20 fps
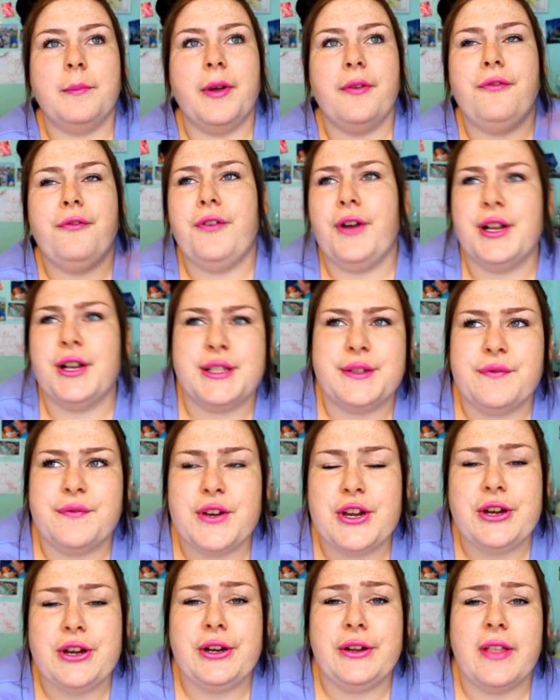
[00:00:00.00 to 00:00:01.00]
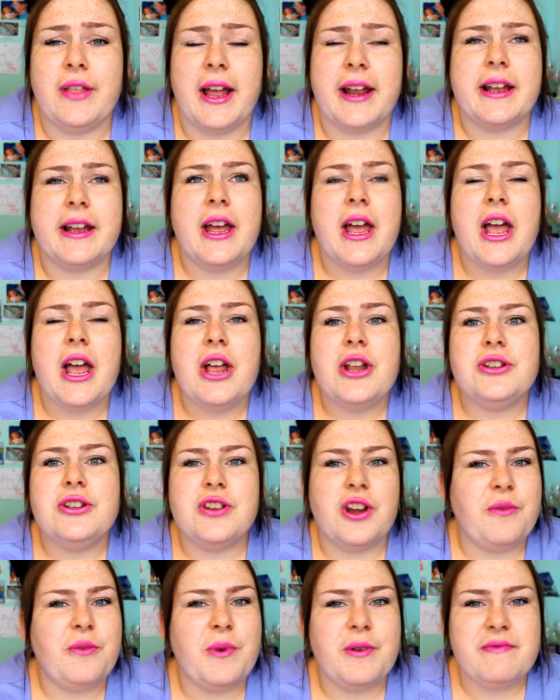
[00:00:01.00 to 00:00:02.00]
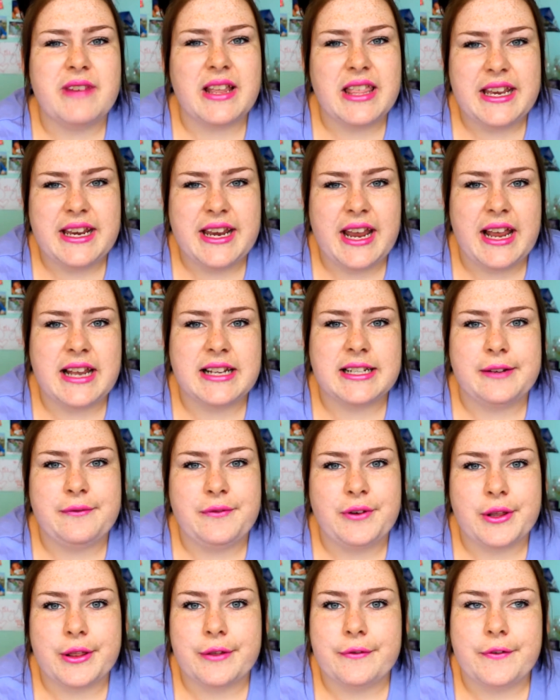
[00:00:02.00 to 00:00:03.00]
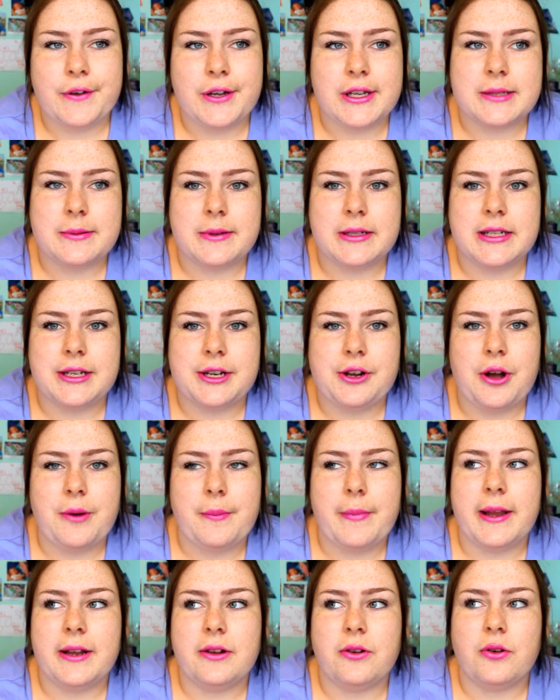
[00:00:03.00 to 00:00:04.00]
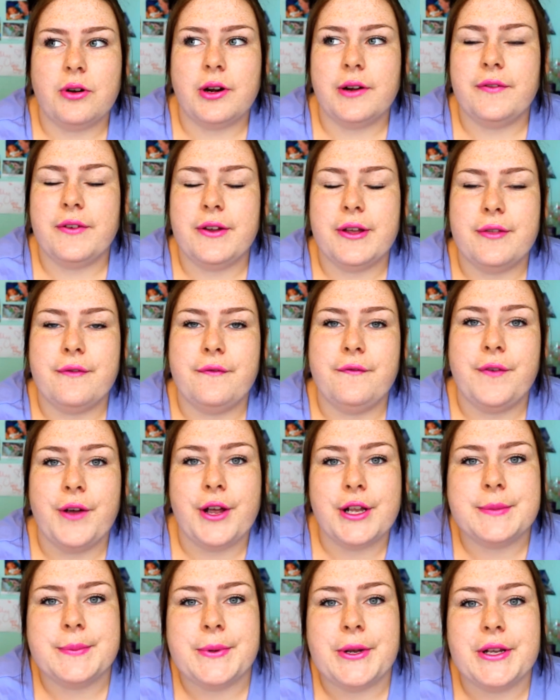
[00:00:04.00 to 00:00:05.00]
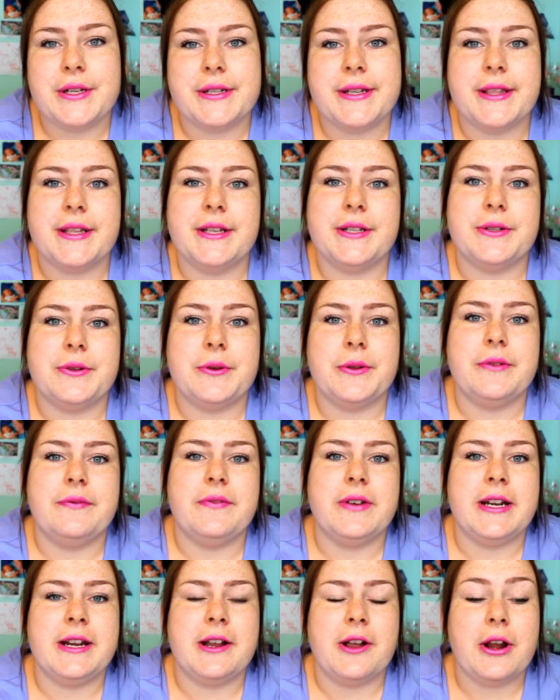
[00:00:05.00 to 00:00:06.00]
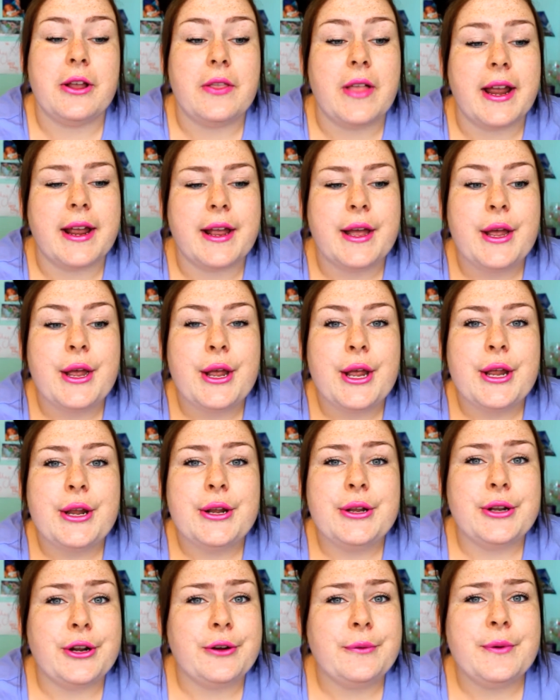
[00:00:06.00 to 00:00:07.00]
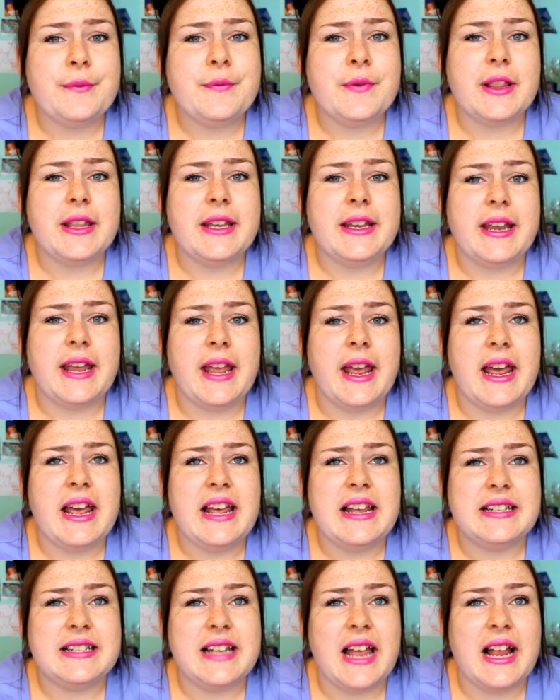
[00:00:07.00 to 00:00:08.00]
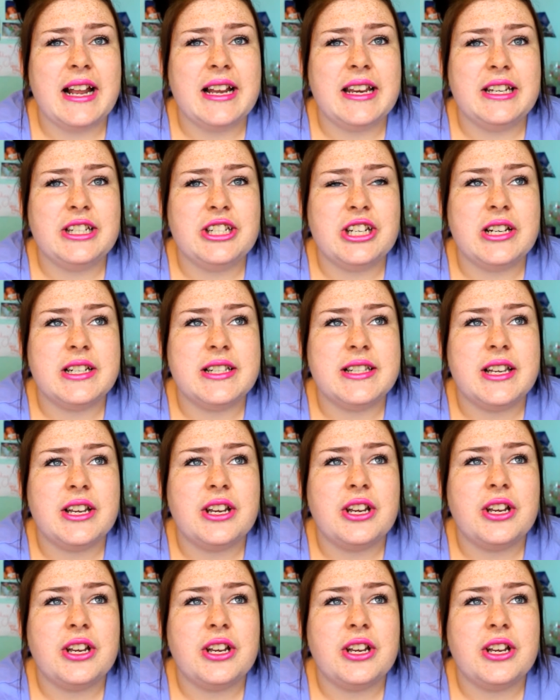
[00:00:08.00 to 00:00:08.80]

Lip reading: first view. Like, no one really cares if you're the first one to comment or if you're the first person that saw the video. Like, no one really cares, and it just